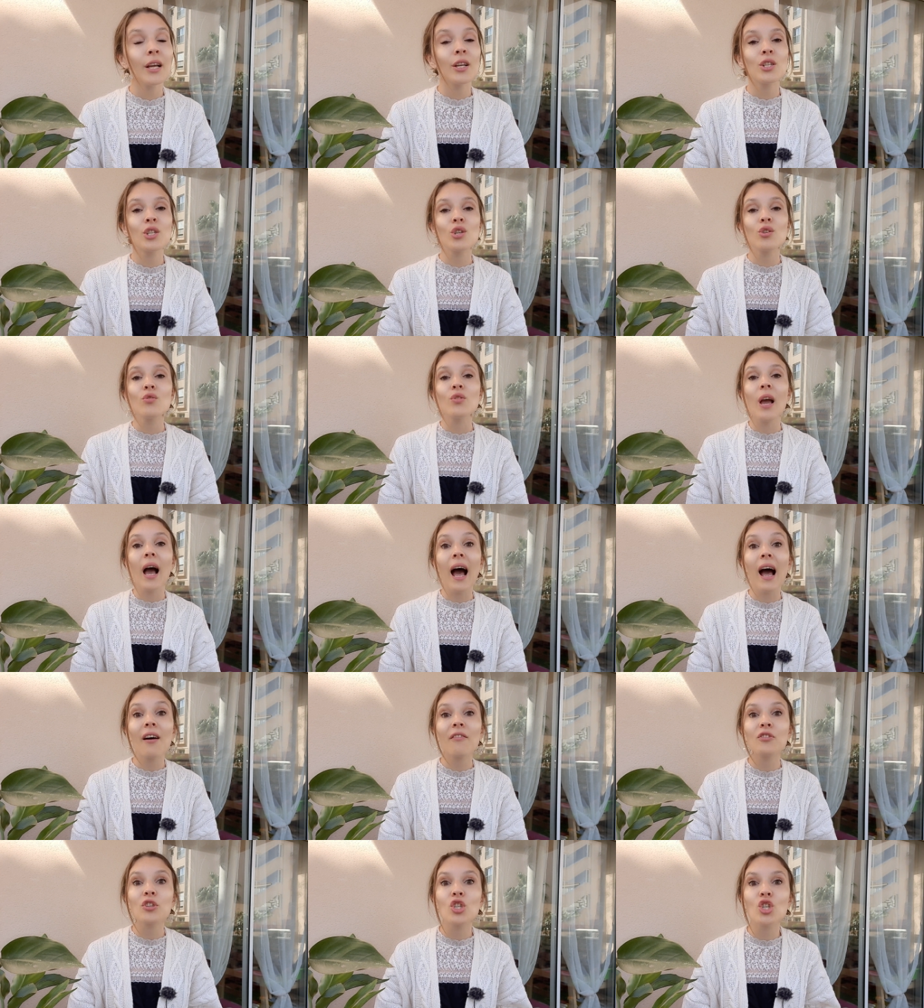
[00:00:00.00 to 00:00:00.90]
to
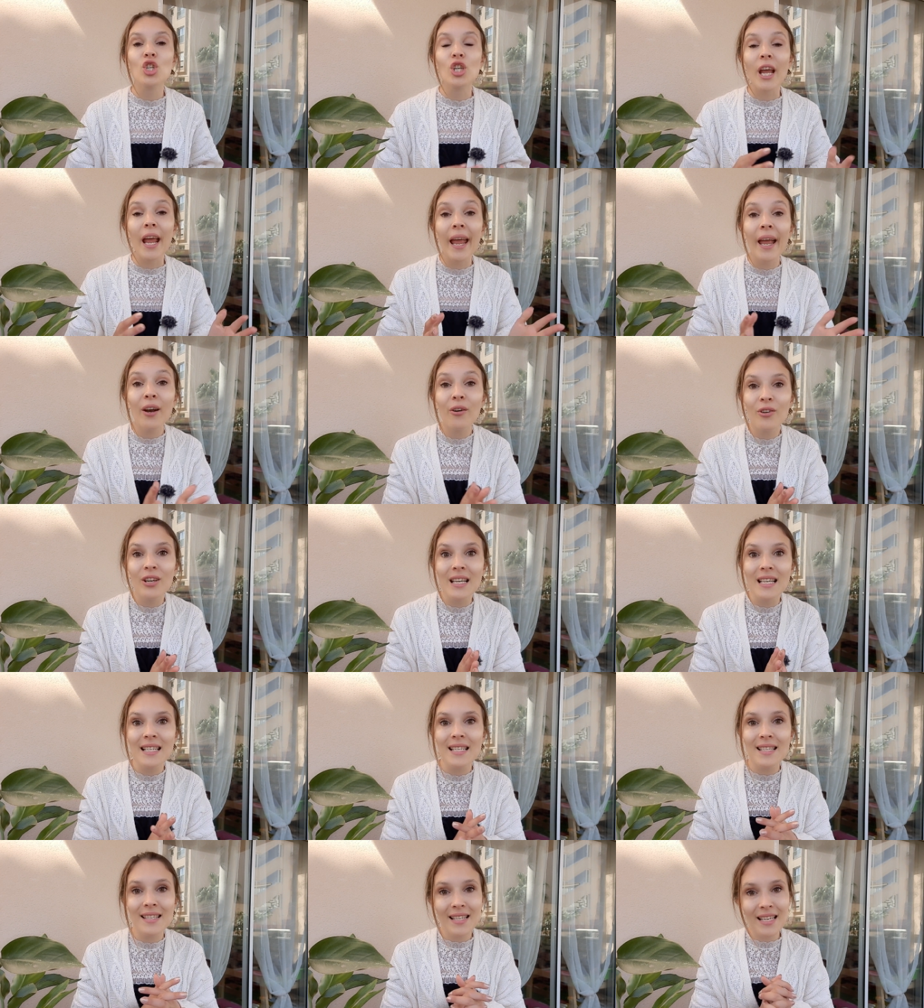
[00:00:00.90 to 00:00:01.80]
have
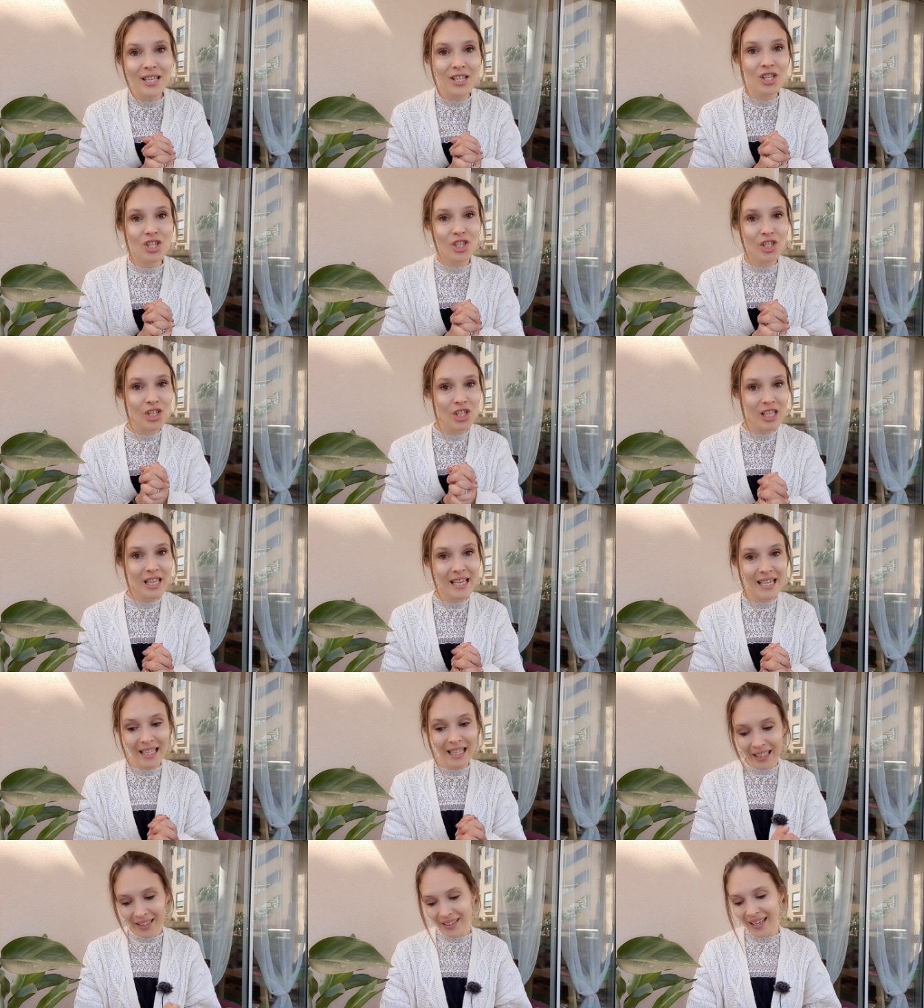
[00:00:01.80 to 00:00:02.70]
cherries this
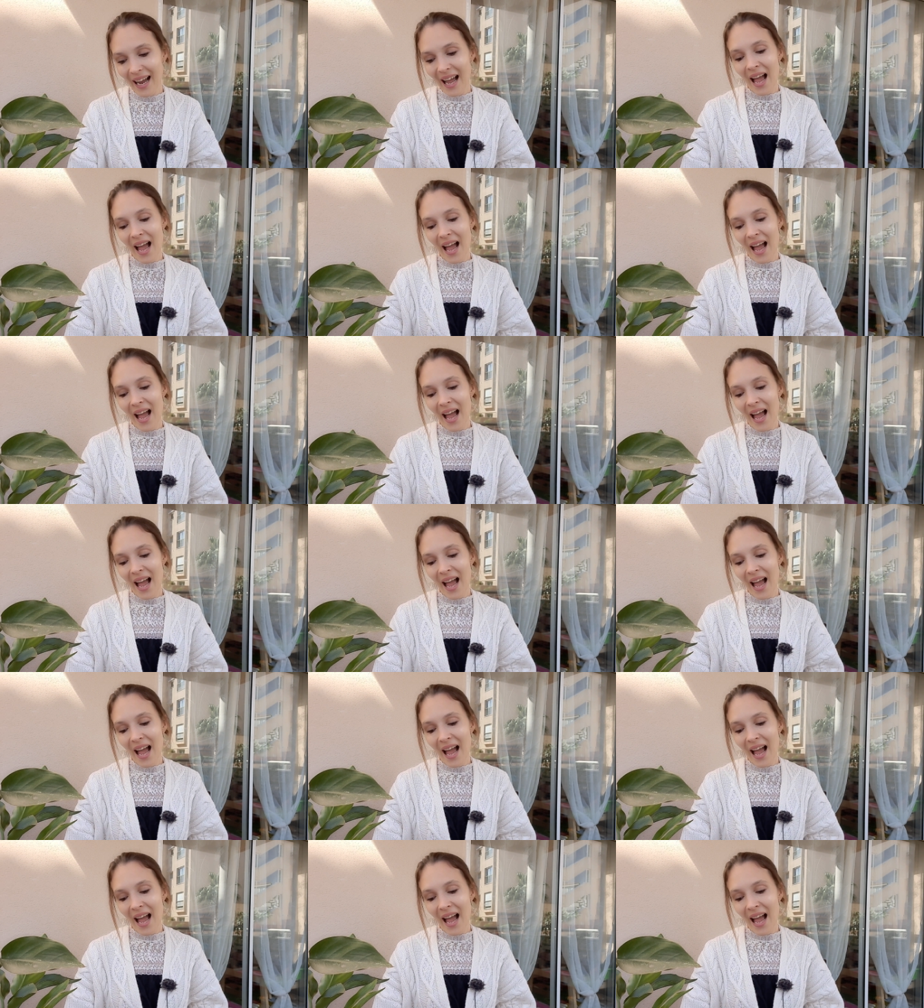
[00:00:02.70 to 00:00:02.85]
year.